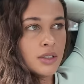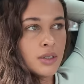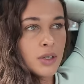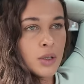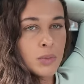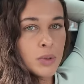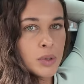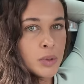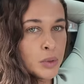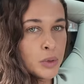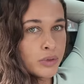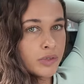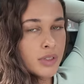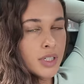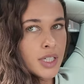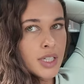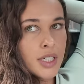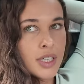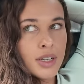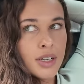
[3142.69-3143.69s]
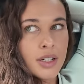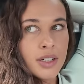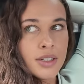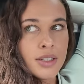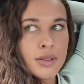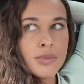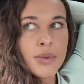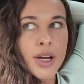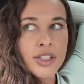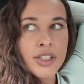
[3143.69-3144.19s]
Not a bottle of tequila,
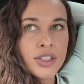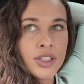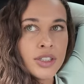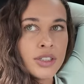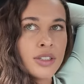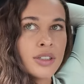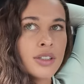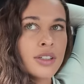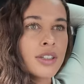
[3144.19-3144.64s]
imagine.